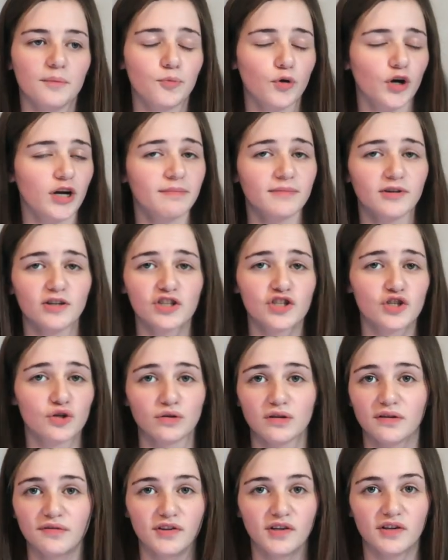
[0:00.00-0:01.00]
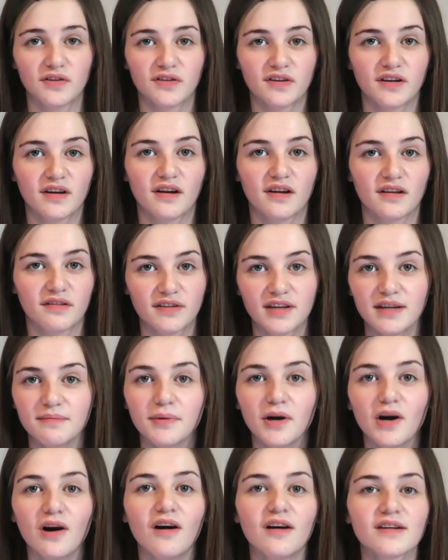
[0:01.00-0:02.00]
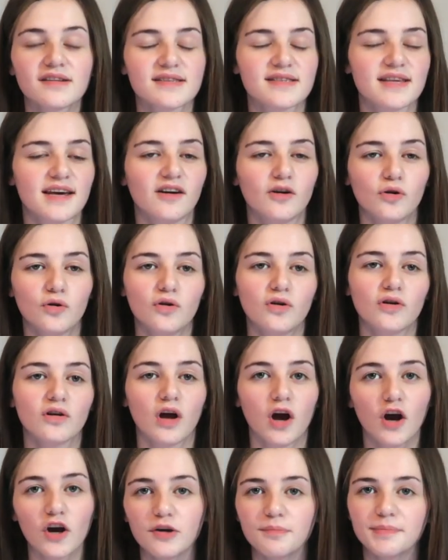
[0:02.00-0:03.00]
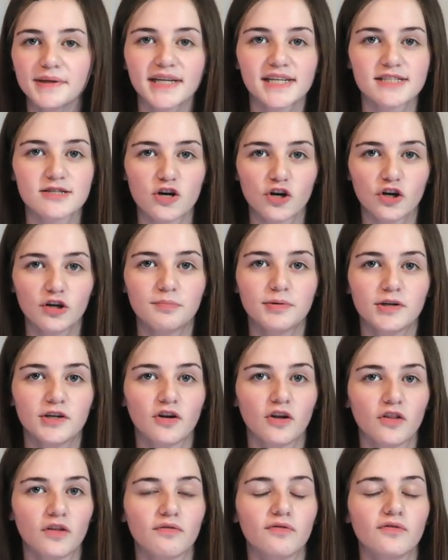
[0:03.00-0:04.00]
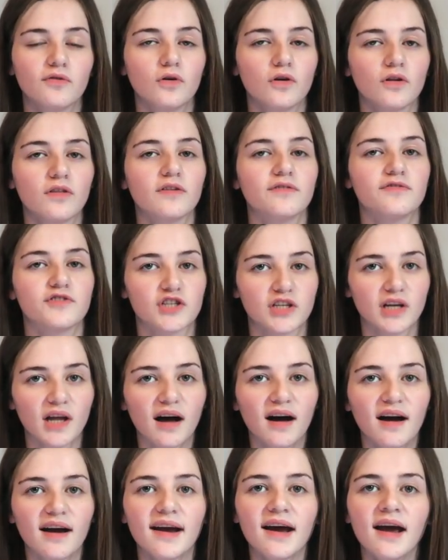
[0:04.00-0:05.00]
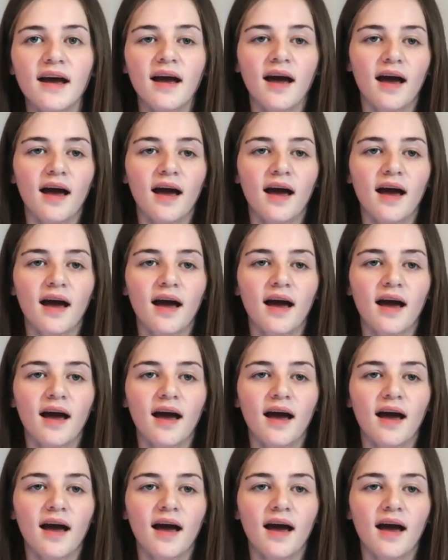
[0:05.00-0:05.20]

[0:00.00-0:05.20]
pretty much all of the other theme parks. They're all hoping to open on the 4th of July,